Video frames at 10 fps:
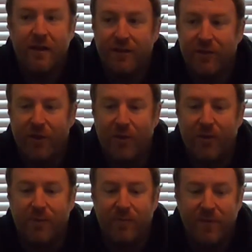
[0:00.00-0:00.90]

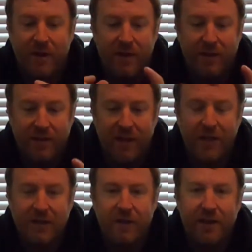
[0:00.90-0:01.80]
So
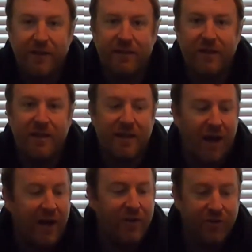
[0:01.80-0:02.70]
getting into this thing,
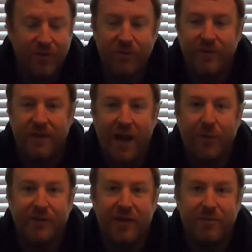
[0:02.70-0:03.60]
I knew that I
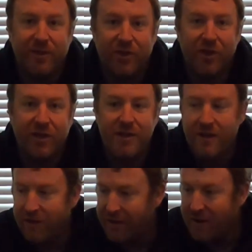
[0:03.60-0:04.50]
was going to be good.